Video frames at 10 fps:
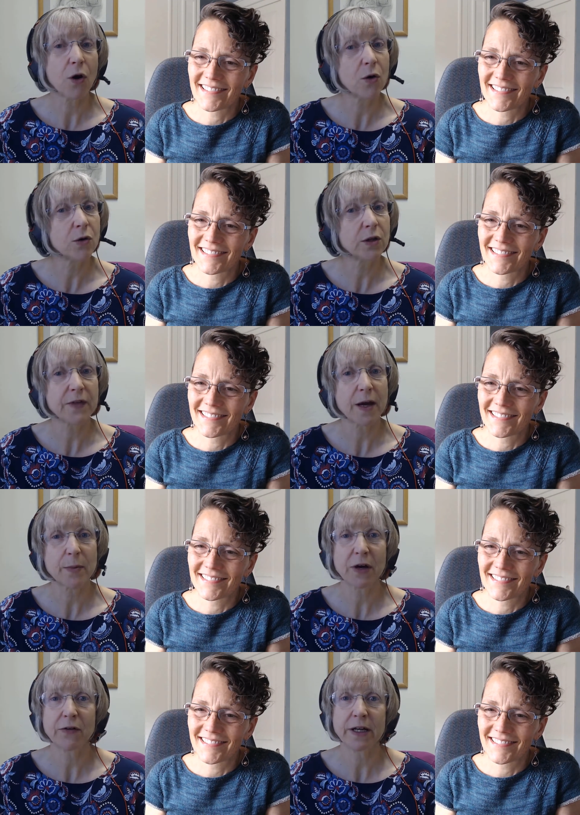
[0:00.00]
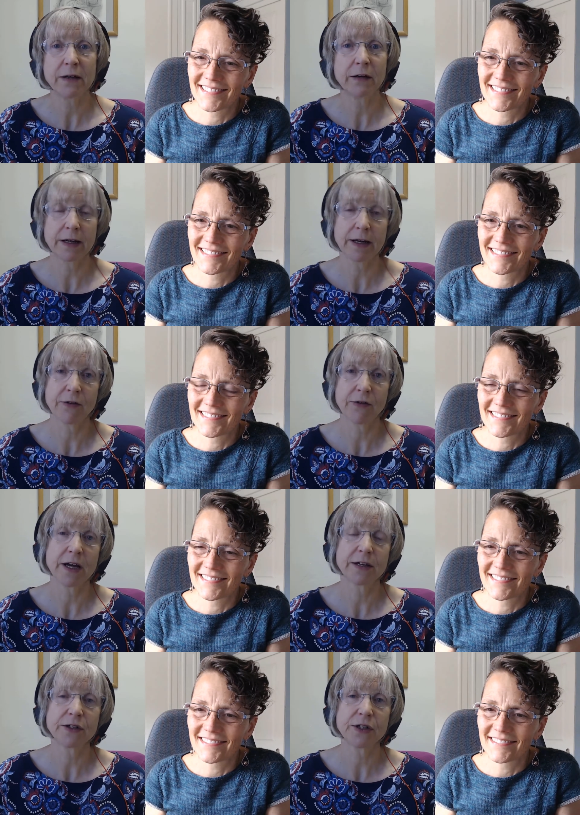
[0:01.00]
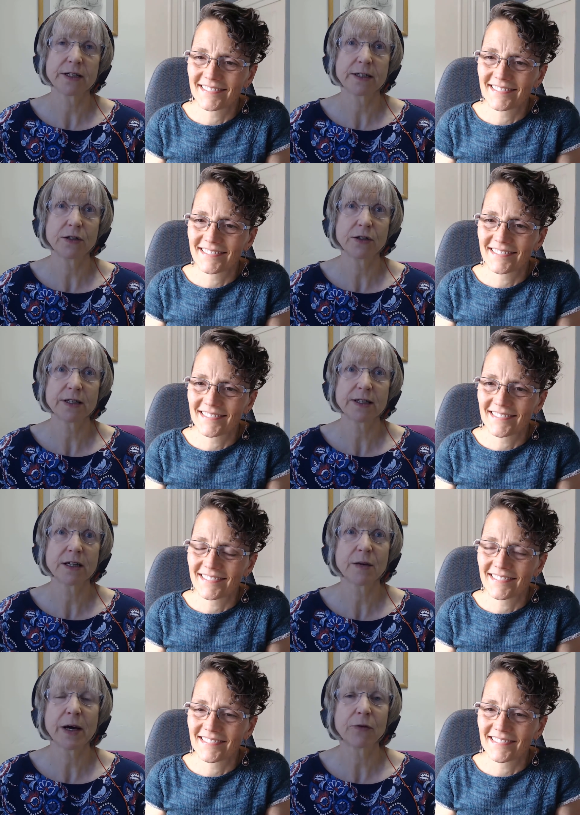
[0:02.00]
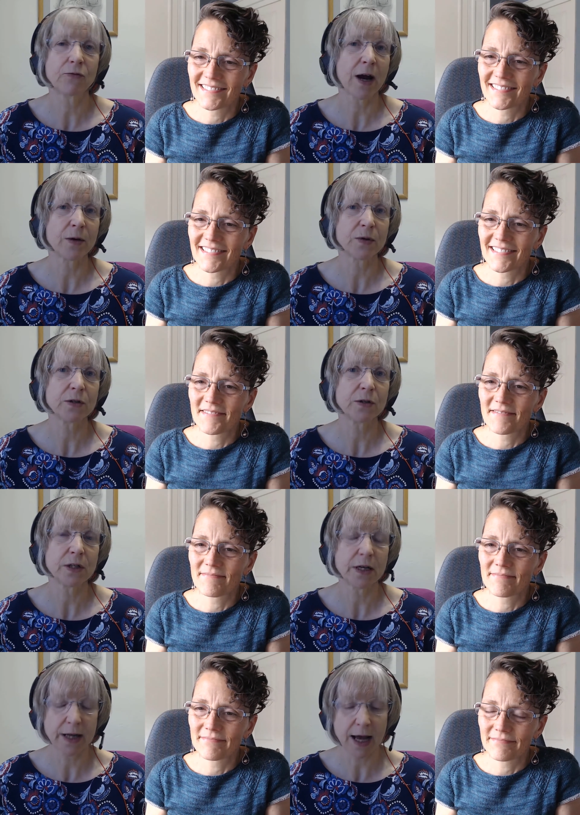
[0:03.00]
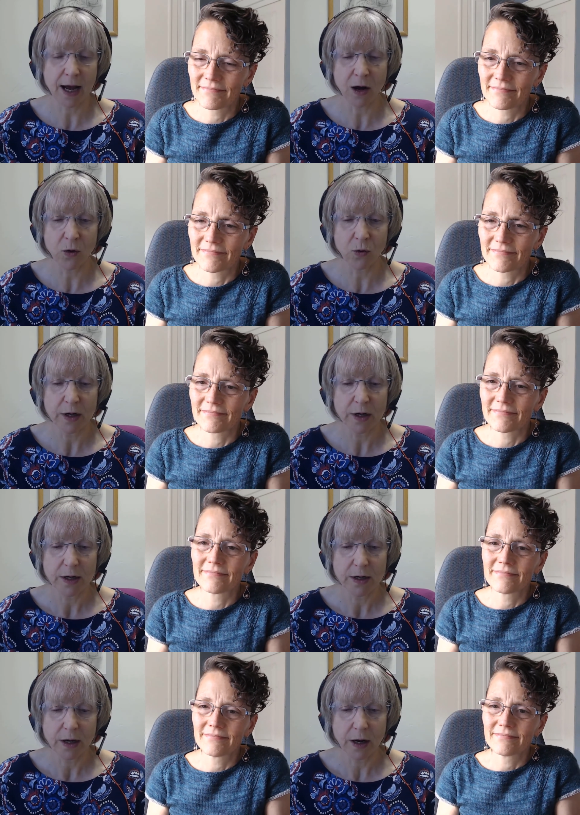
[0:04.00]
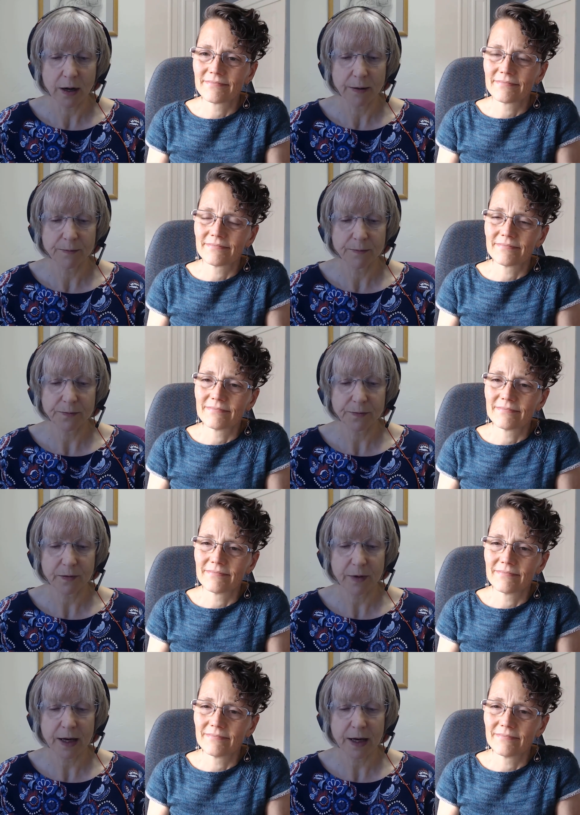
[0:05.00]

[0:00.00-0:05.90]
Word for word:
Speaker 1: the whole of that perineal area, just just think about arousal and how um,